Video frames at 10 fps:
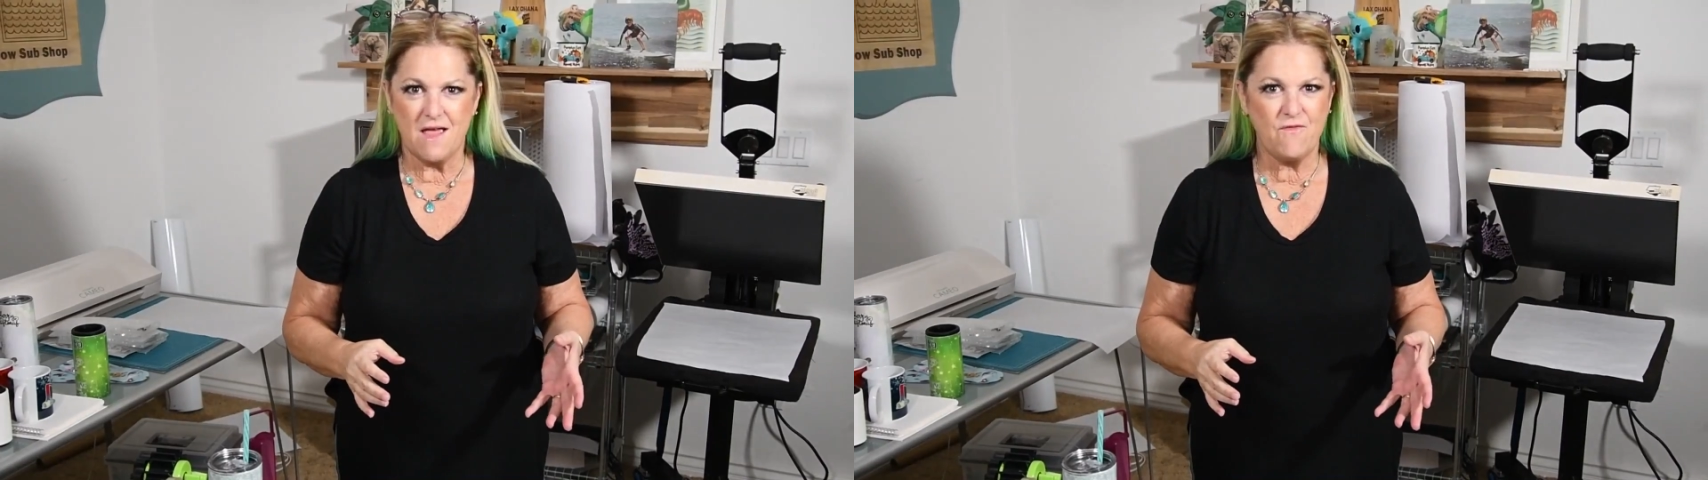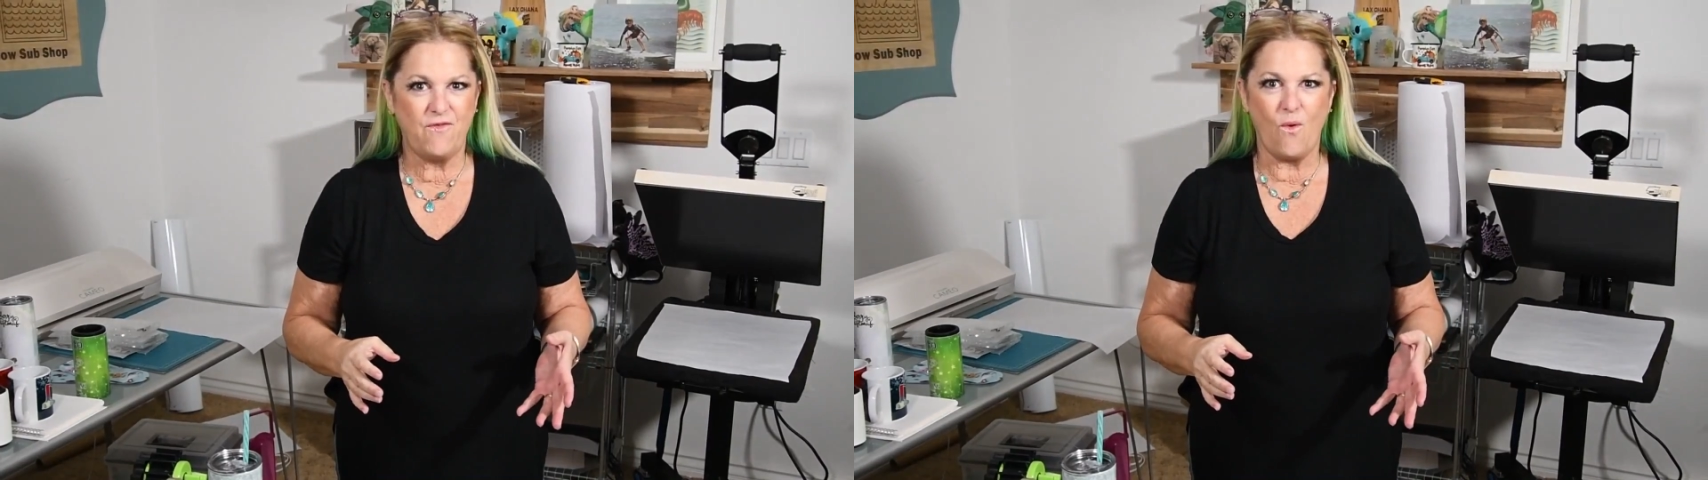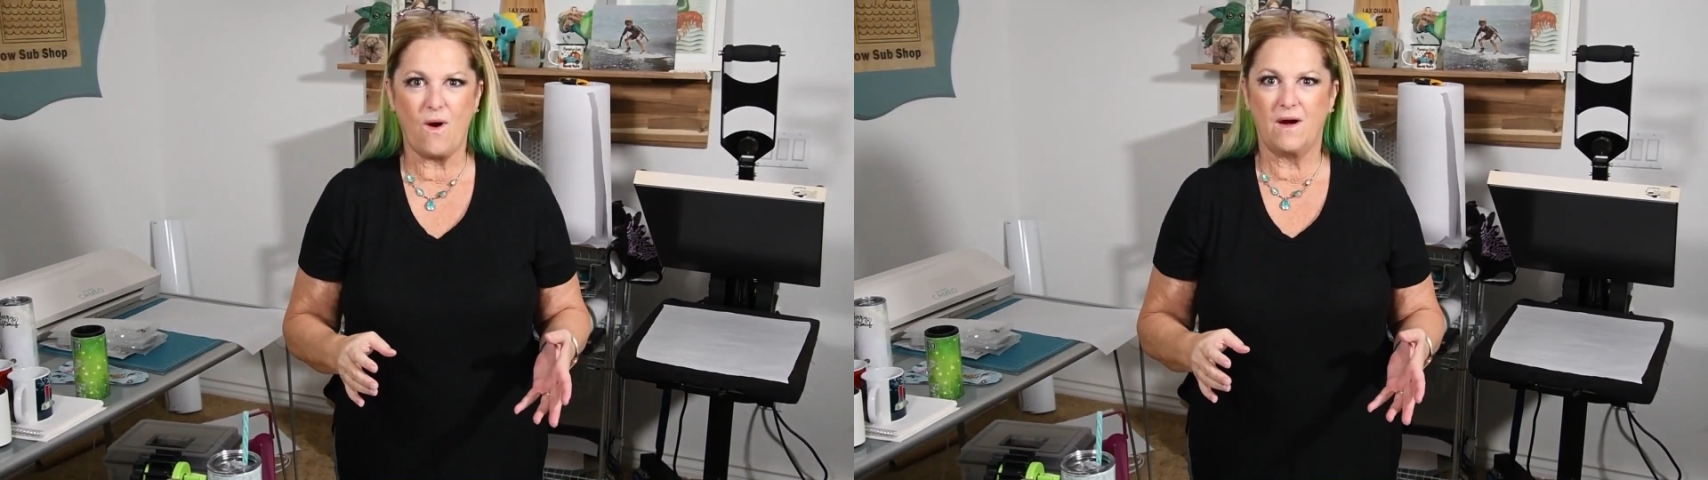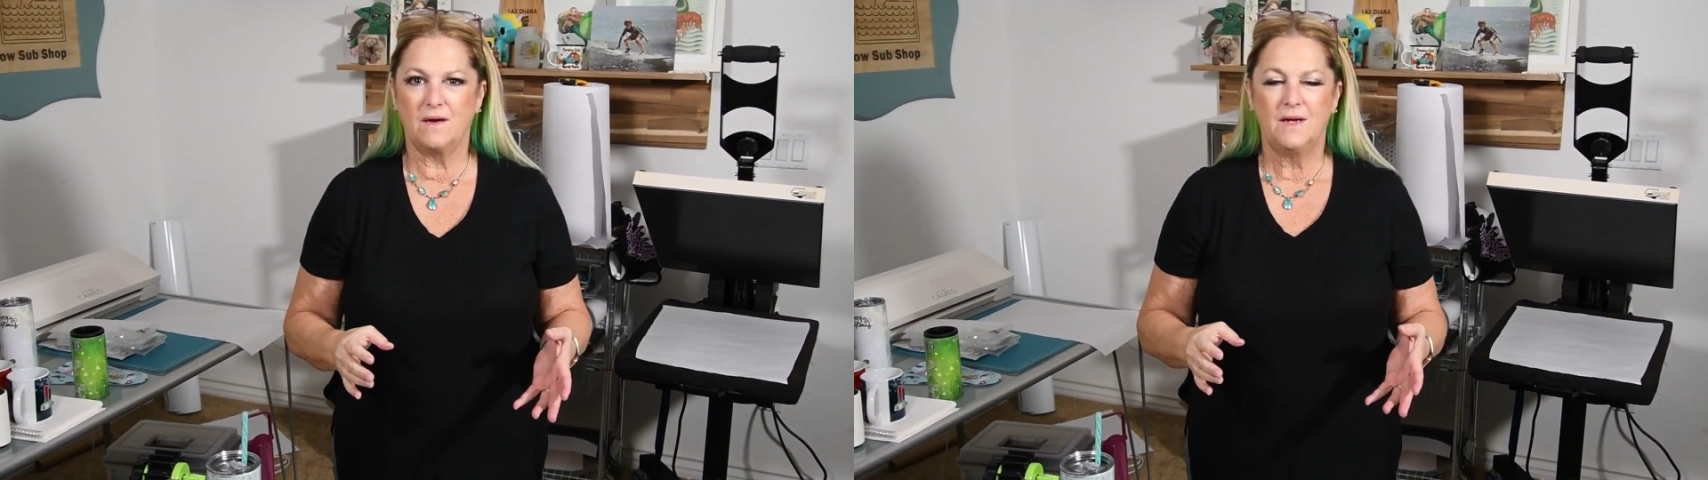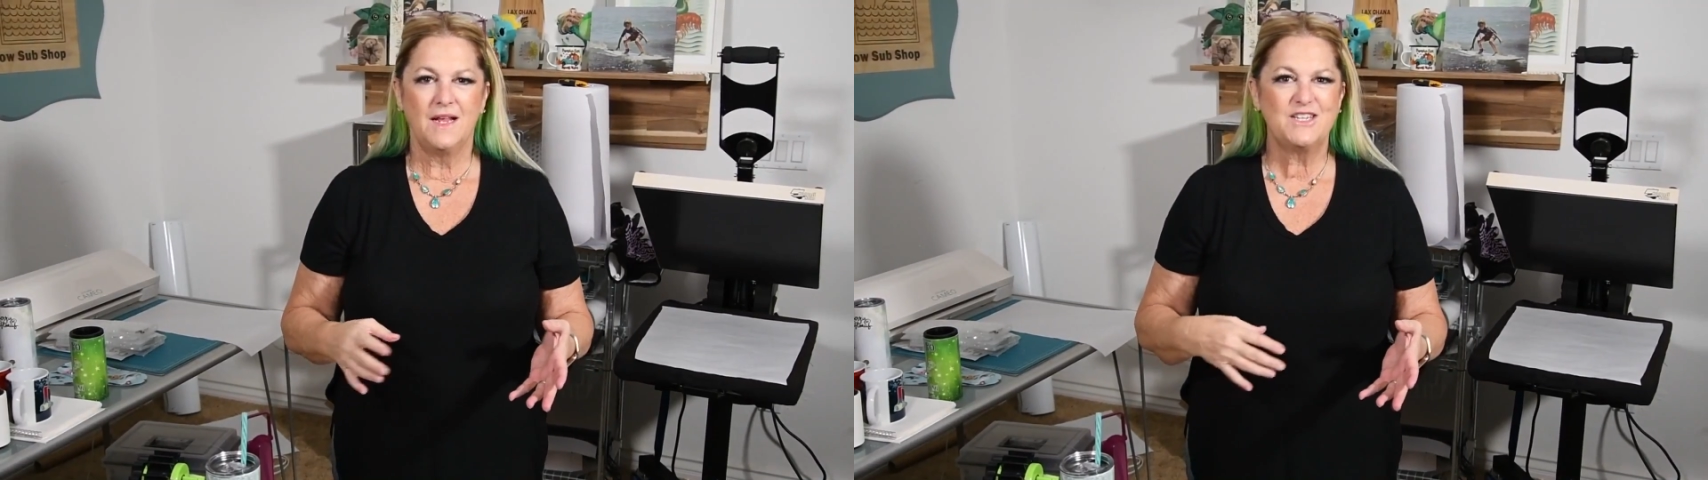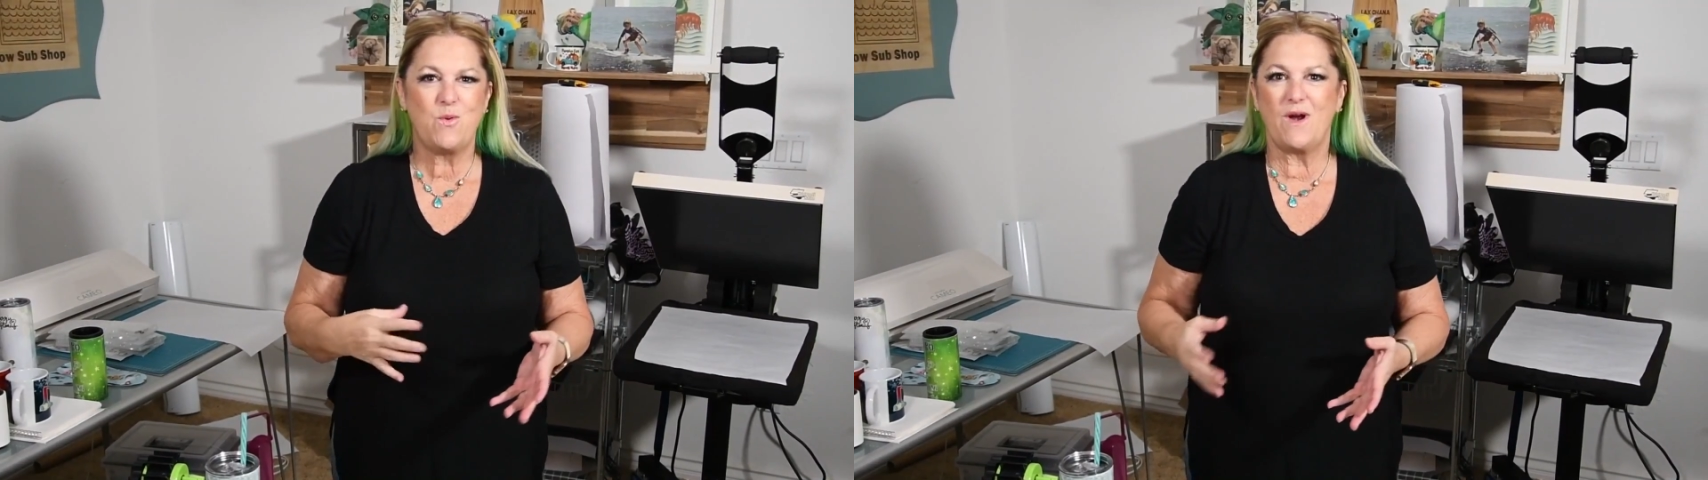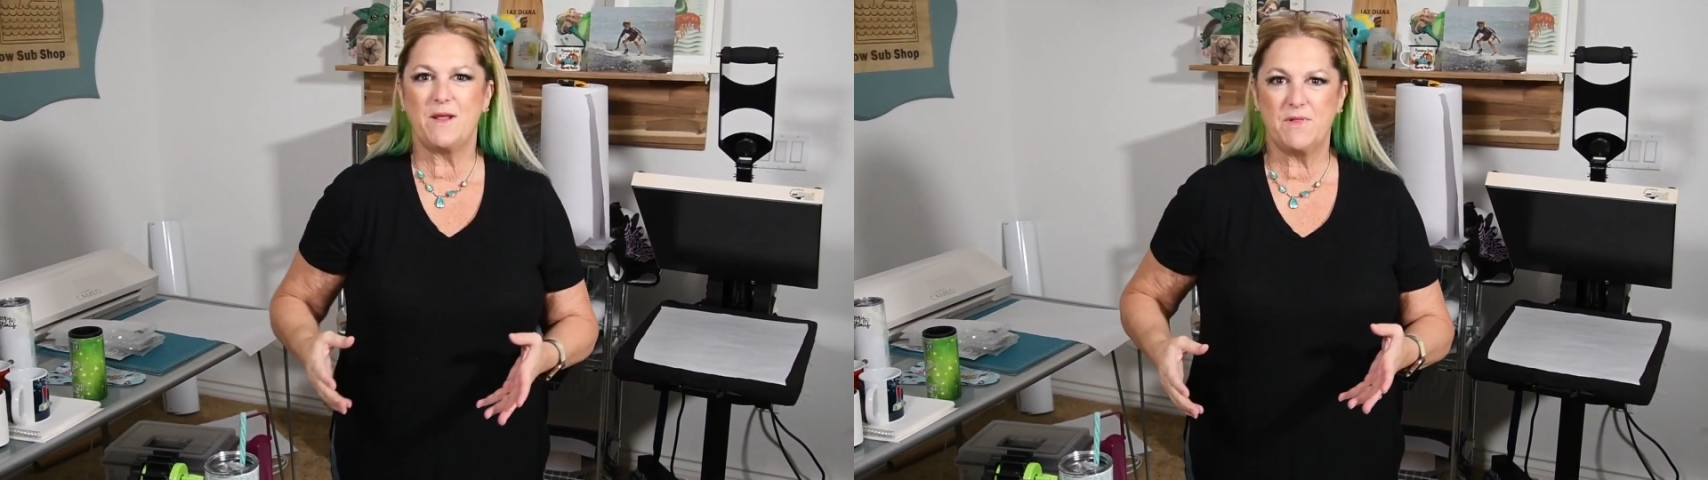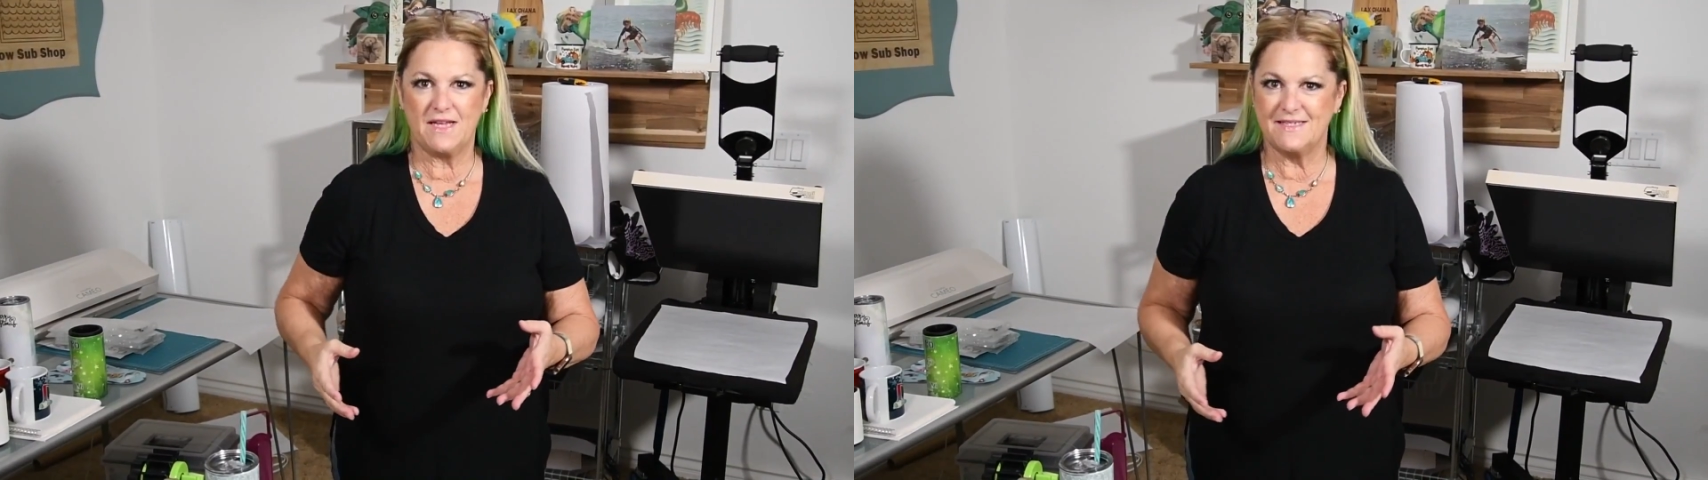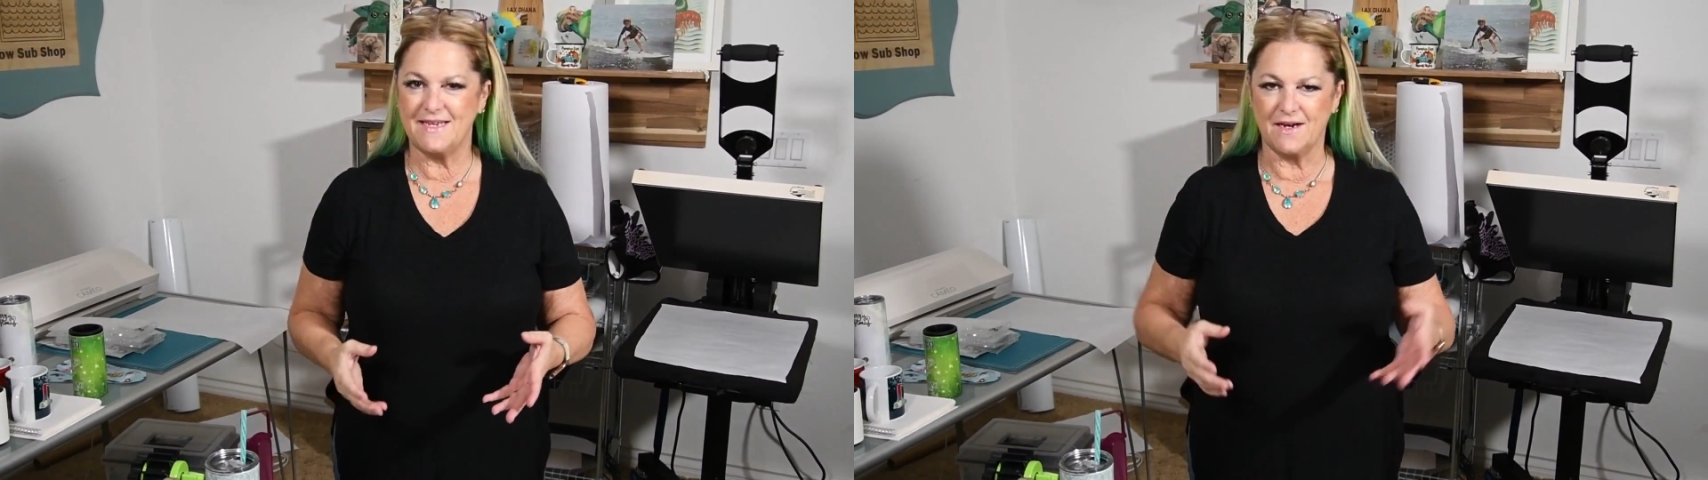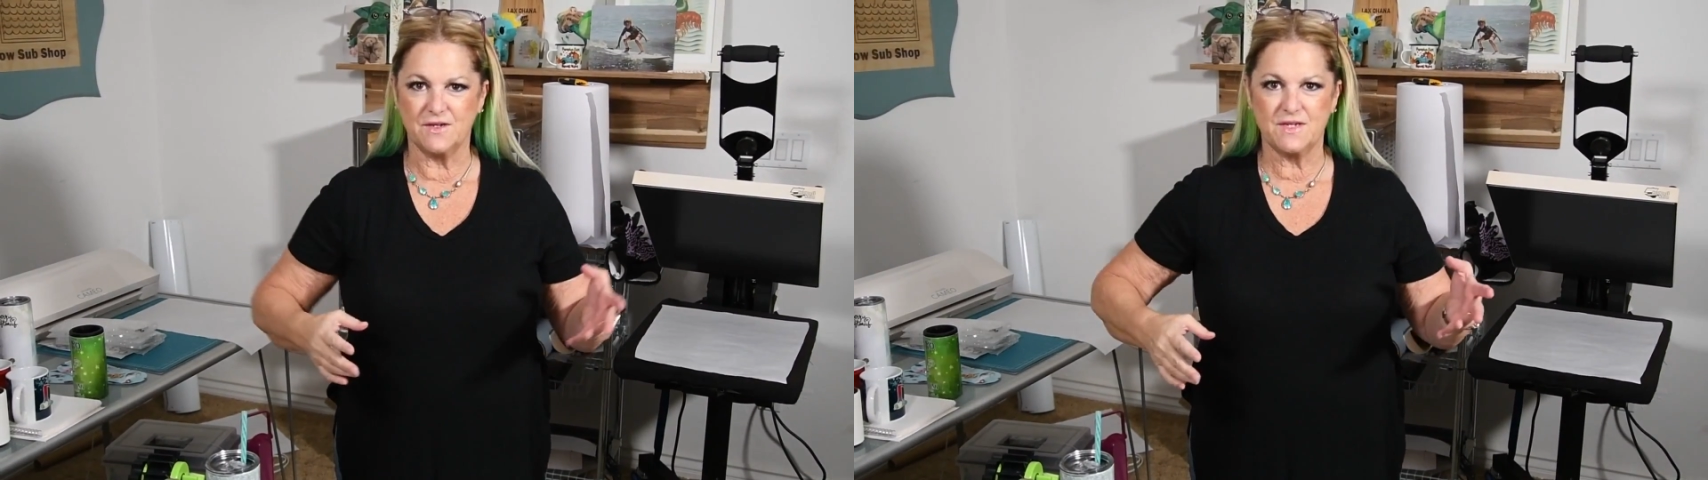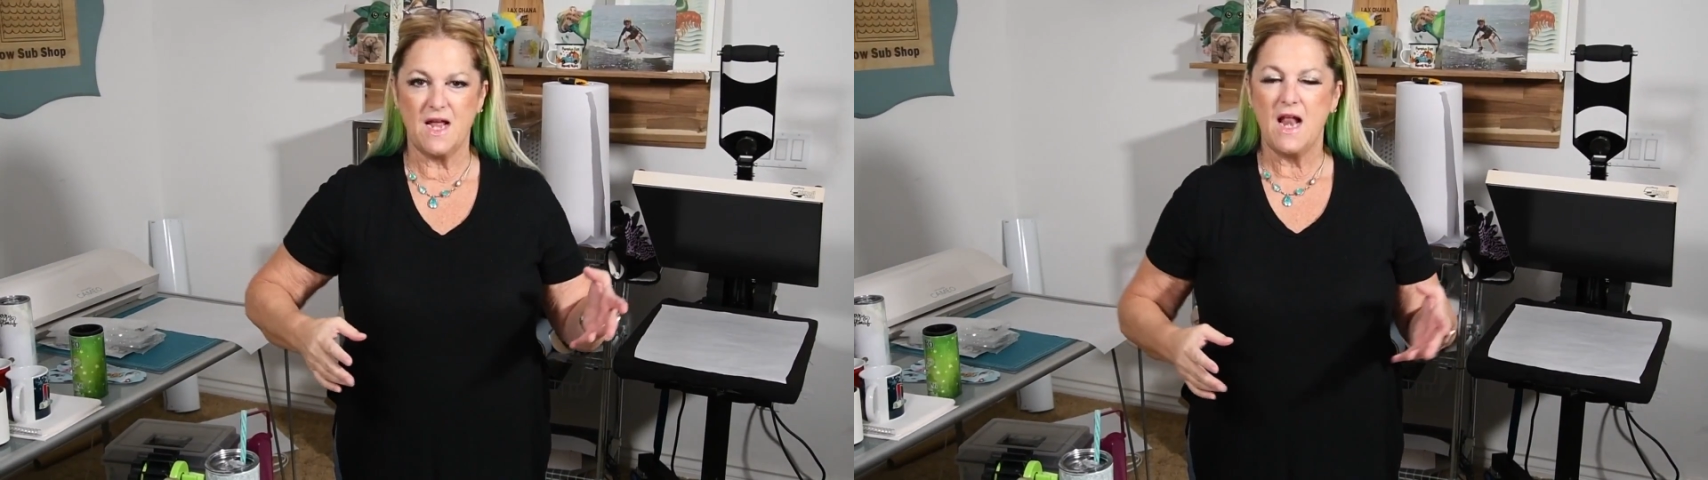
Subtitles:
for 20 plus years,